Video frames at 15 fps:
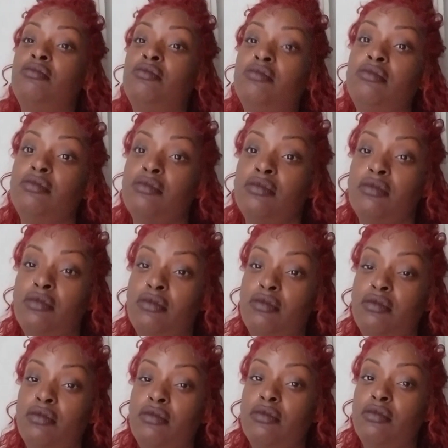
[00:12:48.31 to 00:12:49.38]

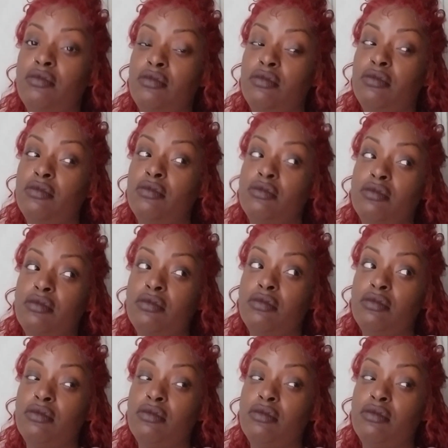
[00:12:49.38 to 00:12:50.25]
(no one is talking)